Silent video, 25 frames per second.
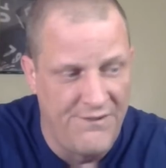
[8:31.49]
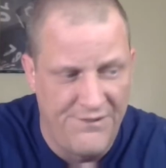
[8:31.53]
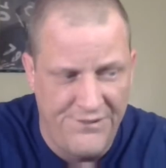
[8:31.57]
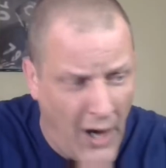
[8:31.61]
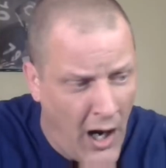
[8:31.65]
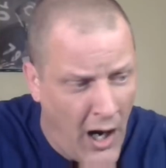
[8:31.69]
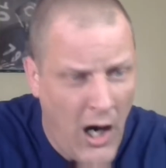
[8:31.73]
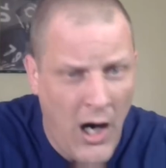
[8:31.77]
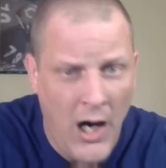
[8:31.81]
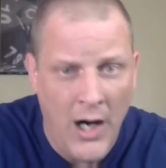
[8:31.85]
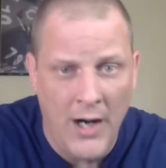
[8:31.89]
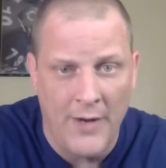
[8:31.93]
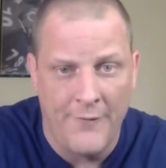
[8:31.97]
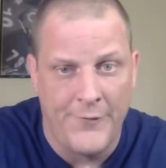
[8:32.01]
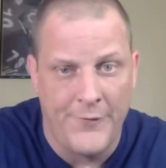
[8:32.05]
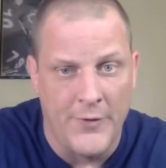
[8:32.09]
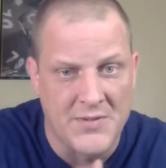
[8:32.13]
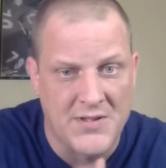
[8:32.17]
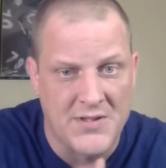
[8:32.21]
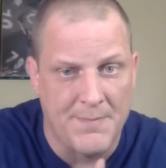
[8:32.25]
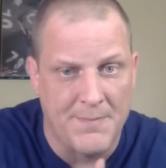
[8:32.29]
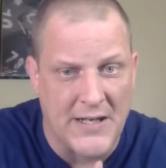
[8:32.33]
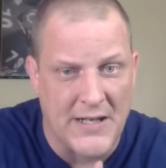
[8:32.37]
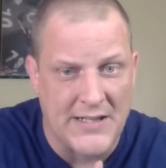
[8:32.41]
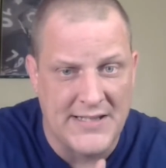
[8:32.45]
Far
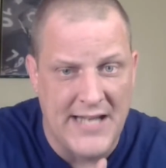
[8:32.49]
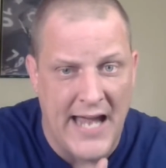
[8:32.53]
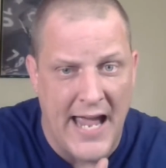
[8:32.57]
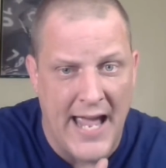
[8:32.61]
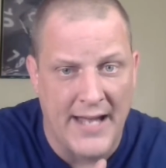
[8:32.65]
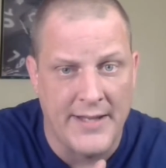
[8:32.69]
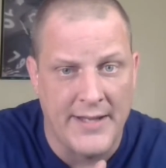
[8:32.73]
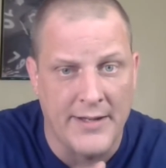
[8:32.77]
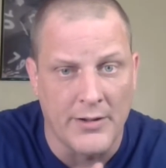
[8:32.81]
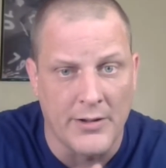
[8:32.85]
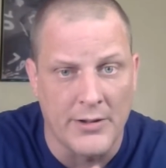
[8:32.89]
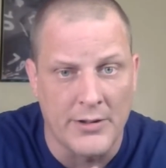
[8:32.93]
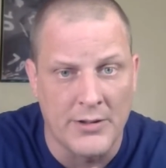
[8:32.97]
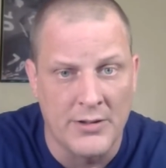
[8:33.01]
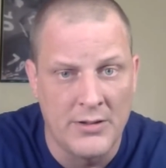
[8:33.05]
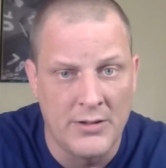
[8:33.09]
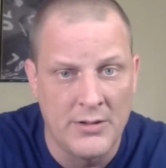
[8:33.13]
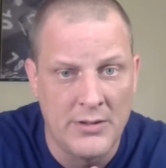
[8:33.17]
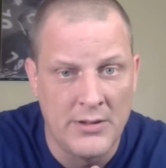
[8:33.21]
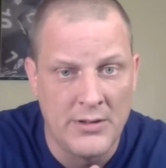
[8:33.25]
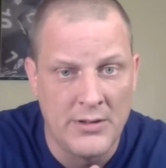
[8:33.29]
from spectacular.